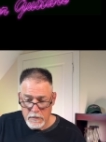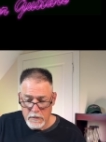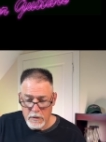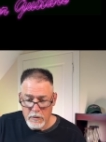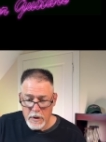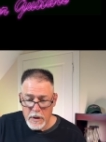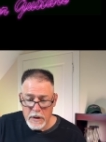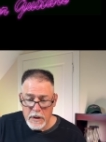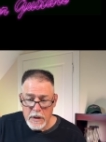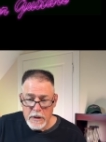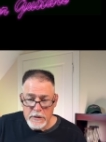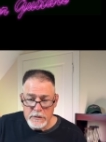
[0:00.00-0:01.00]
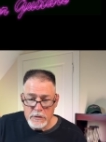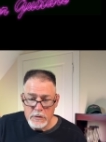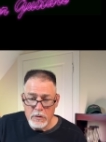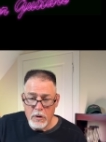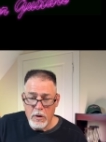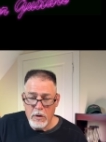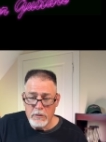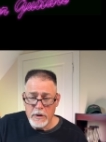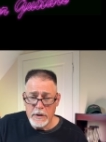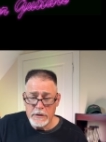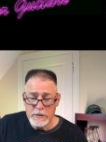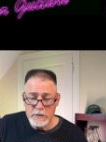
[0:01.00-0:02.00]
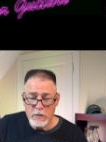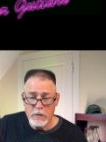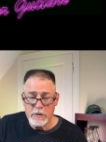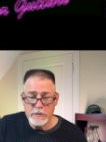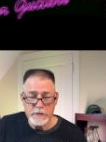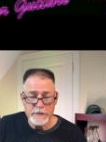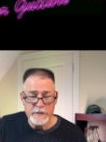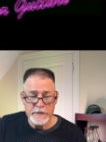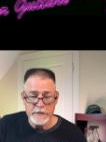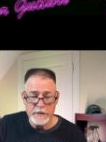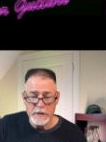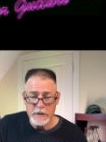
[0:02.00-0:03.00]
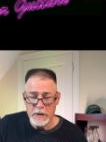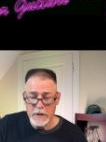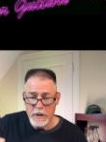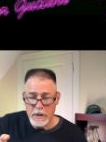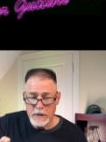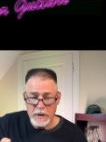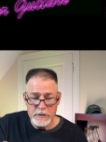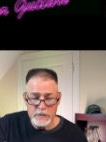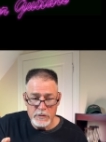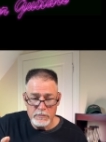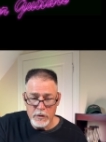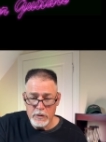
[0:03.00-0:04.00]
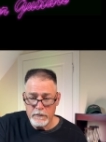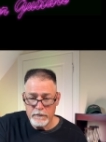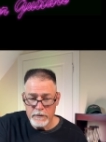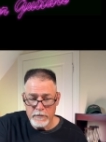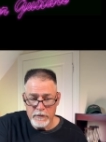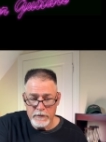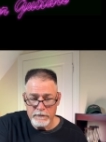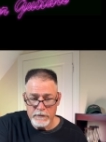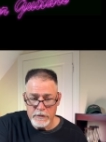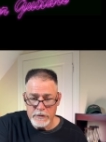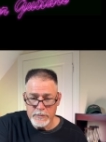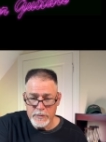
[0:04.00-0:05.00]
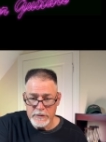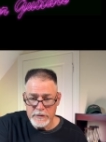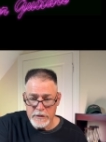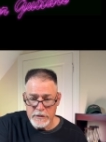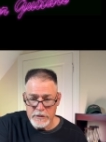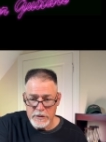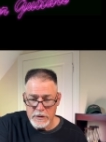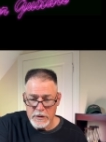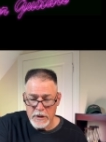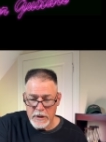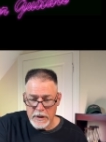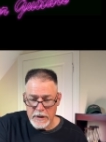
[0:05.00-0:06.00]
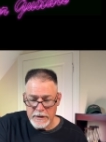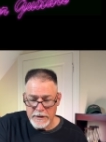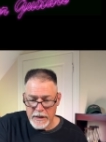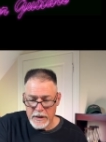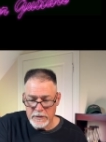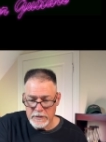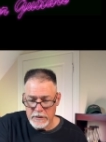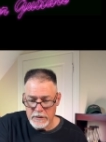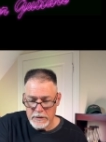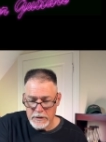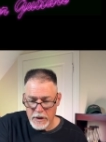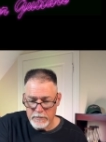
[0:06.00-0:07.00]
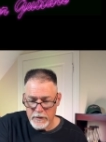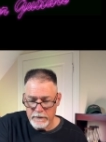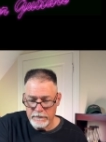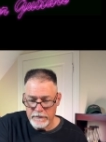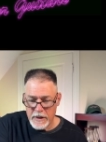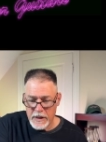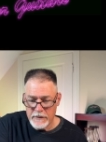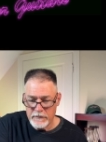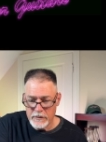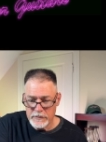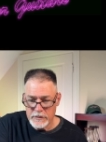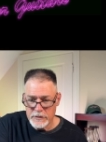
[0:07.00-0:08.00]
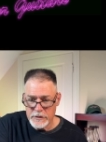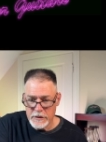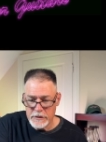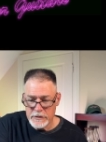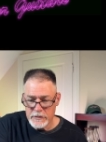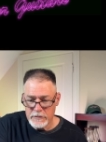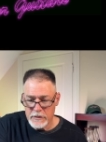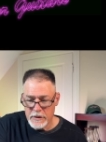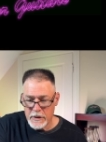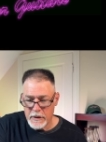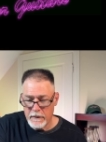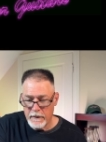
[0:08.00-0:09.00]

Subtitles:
Okay, so you already start to see as you move from the first position down to the number 5 on the G string